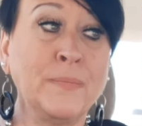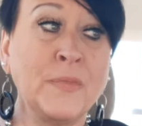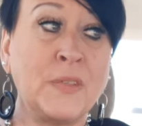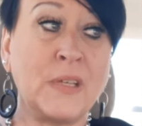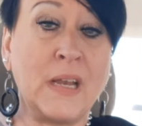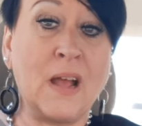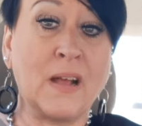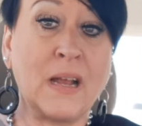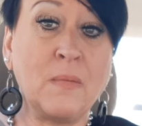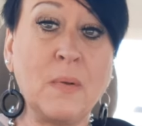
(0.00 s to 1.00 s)
senile. I
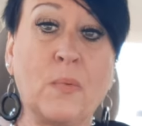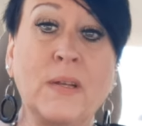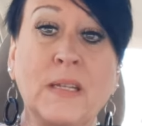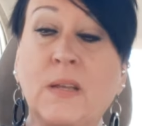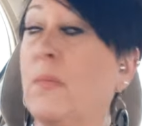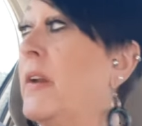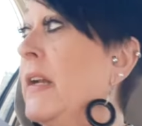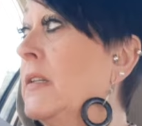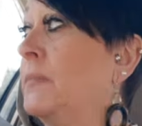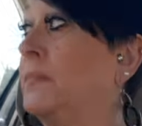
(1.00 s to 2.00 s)
can't remember what to tell you and what I
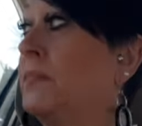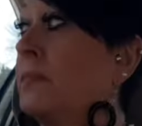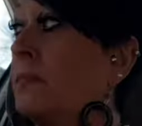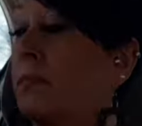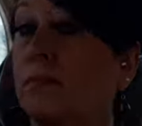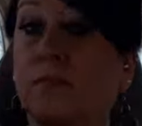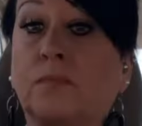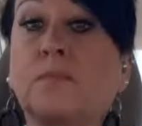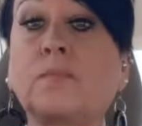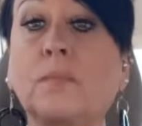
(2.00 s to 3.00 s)
don't.
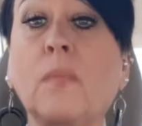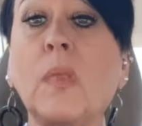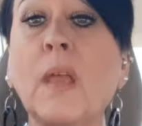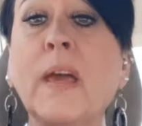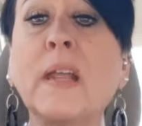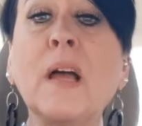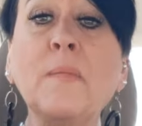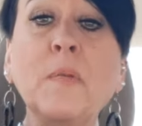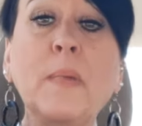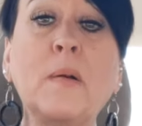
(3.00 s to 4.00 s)
I got a
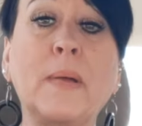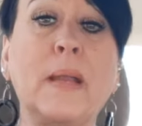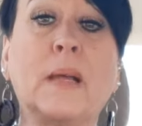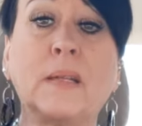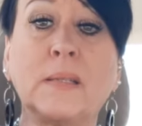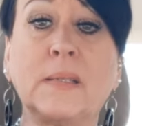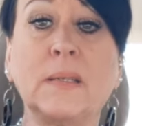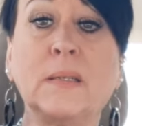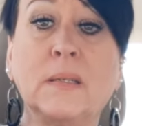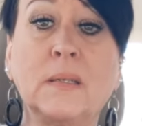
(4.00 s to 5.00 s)
compliment on my necklace.
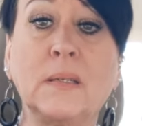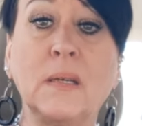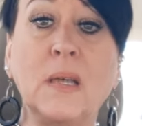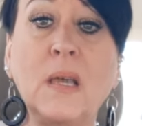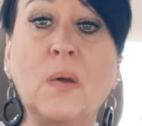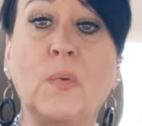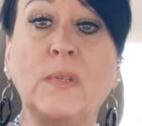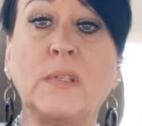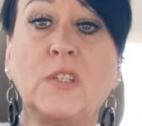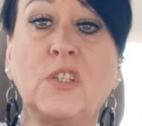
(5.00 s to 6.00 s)
It
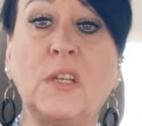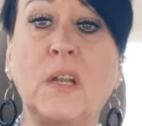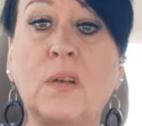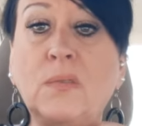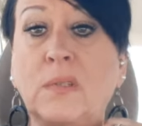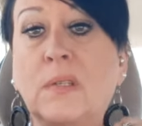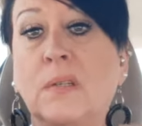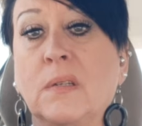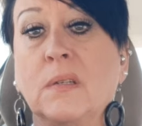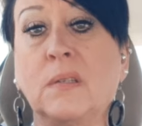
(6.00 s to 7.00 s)
was in Gino's.
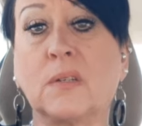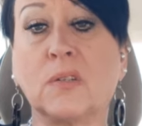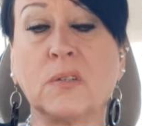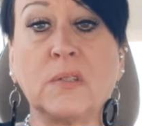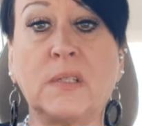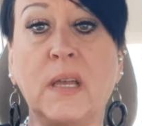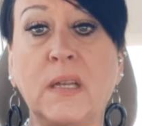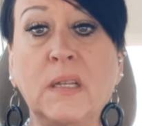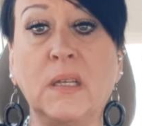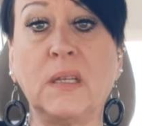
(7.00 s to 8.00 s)
The girl
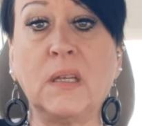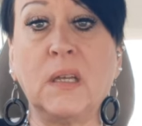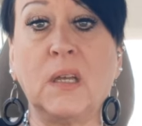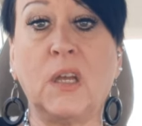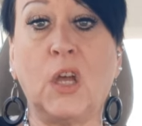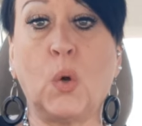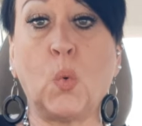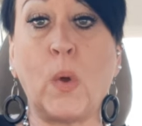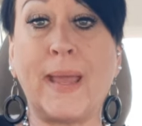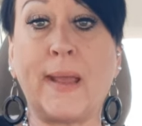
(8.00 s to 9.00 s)
said,
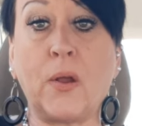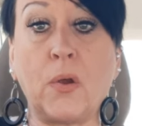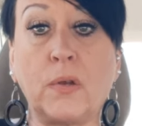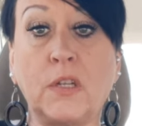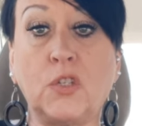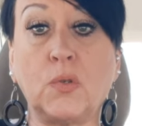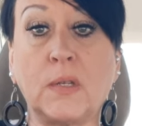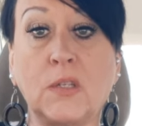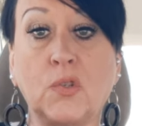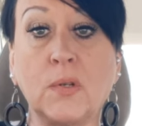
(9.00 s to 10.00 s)
where did you
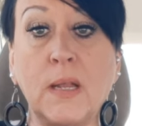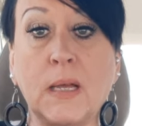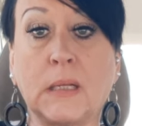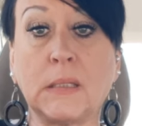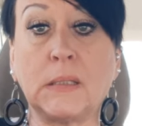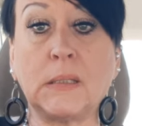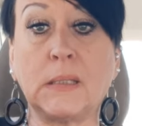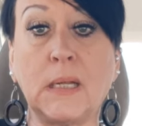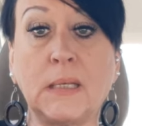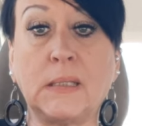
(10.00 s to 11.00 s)
get your necklace?
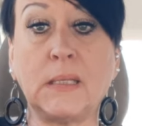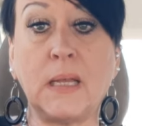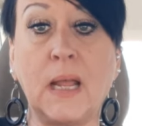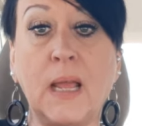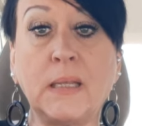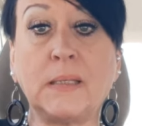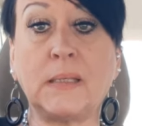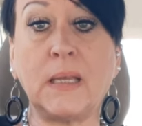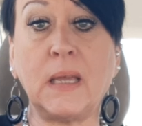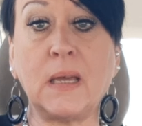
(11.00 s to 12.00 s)
And I said,
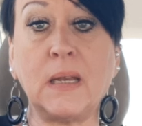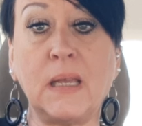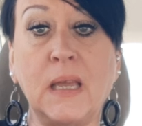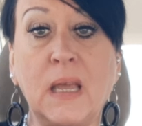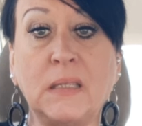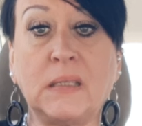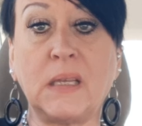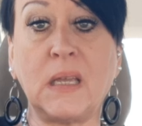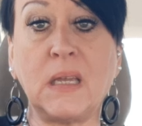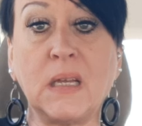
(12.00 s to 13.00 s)
Etsy, honey, Etsy.